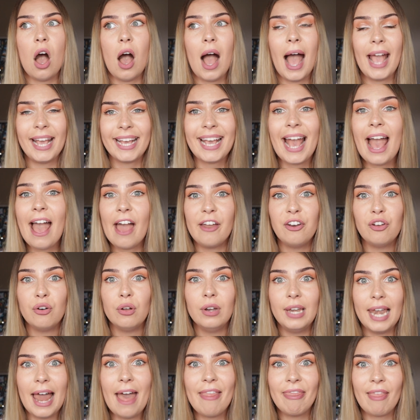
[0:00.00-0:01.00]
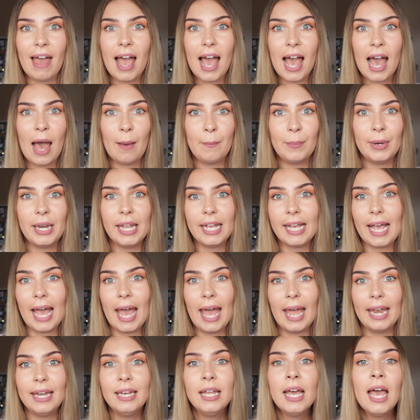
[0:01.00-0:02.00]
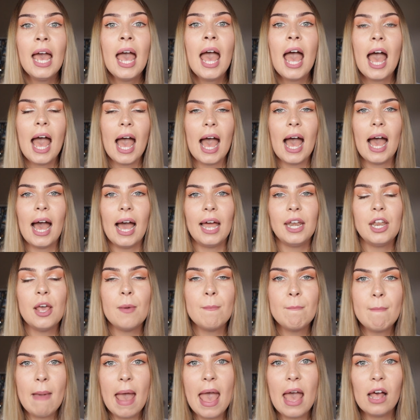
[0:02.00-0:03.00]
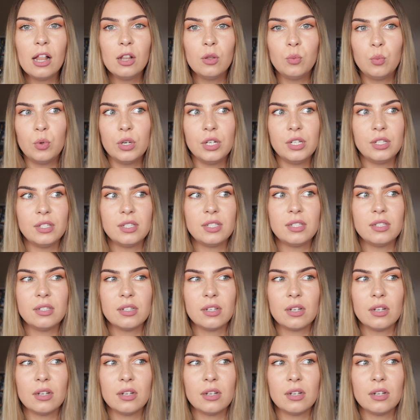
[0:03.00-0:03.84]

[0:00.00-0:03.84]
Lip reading: I cannot let that happen again. And Mel was